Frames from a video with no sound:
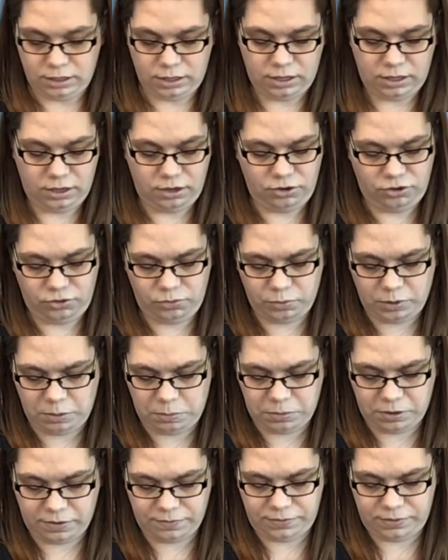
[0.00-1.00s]
and just wipe
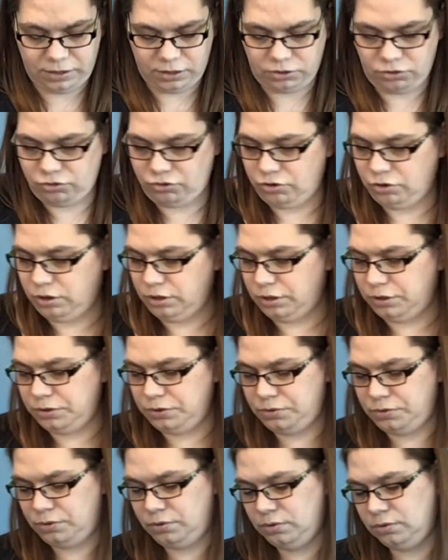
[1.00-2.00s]
off the extra
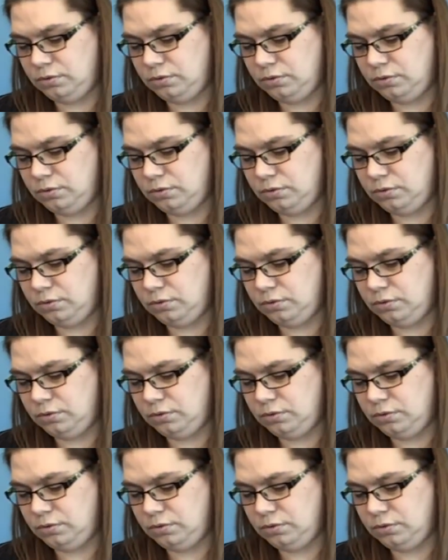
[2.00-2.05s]
glue.